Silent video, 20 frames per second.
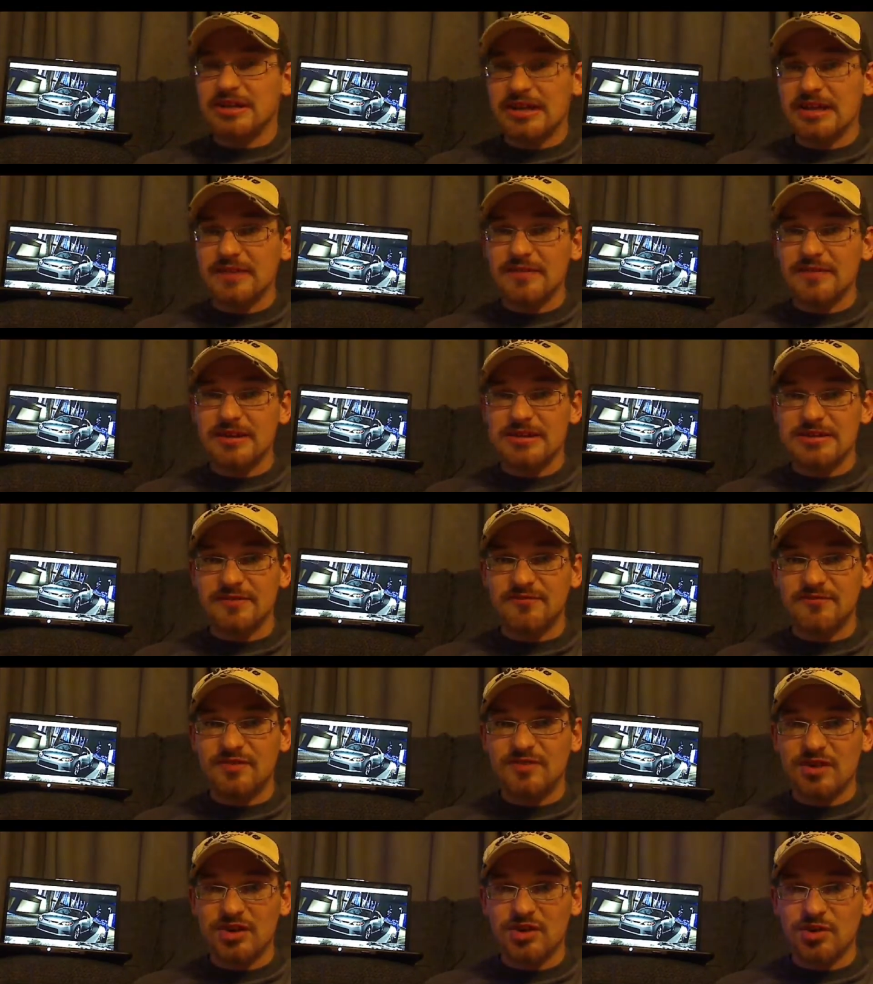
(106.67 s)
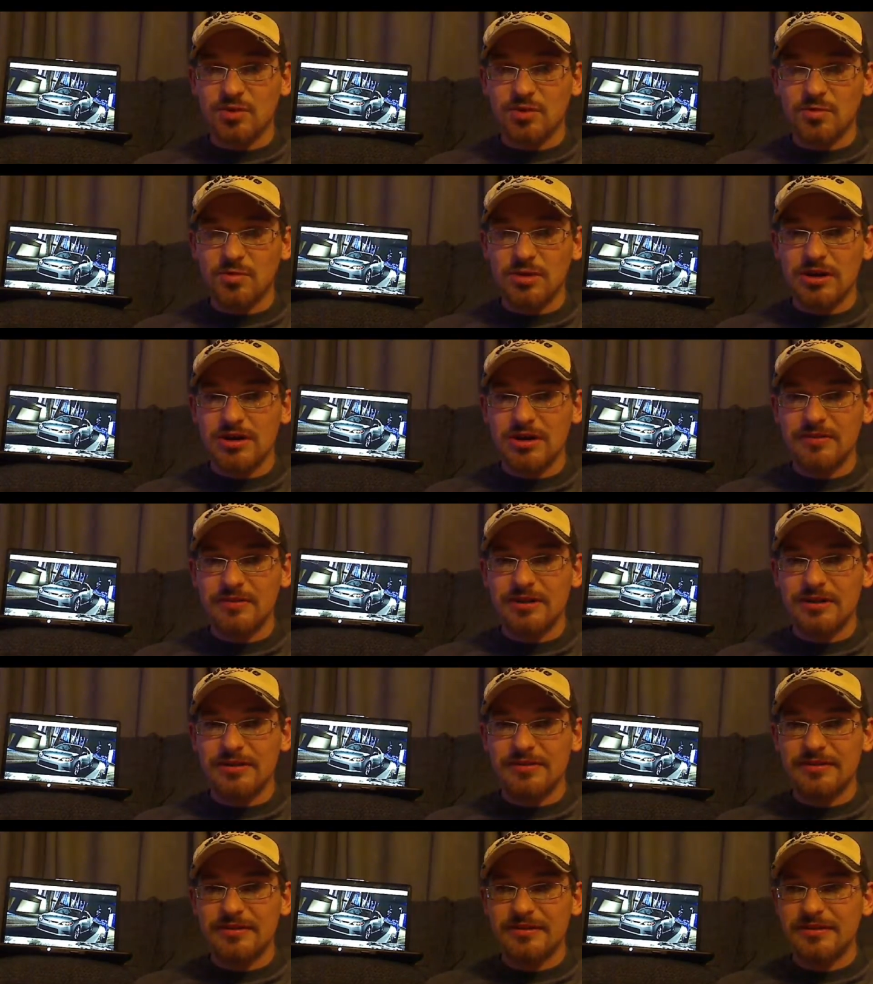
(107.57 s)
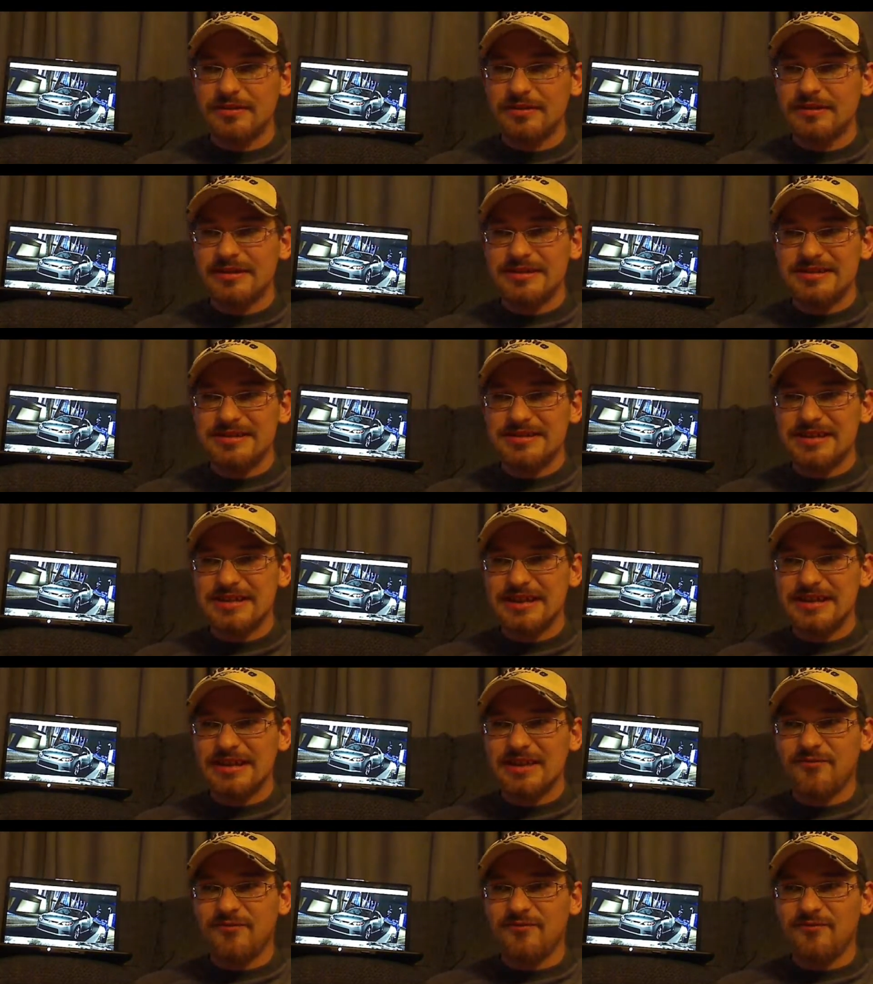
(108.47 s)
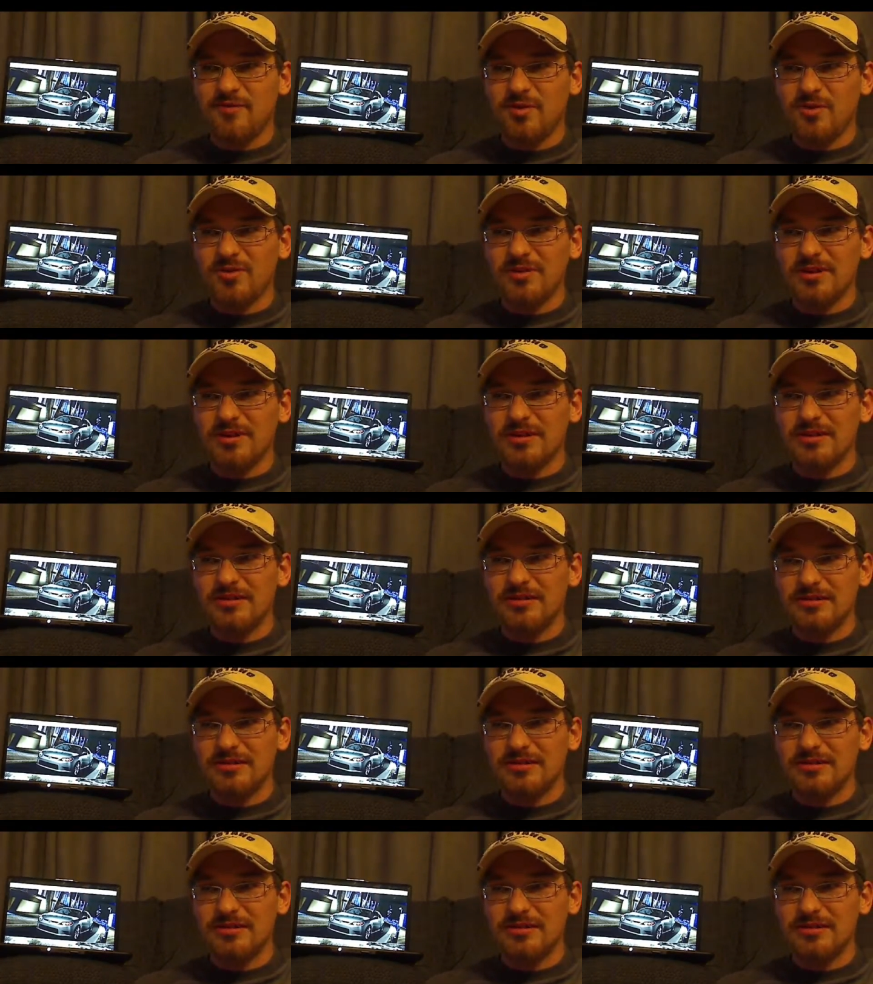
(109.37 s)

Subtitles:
giving us a vehicle to work with. It's not like Ford.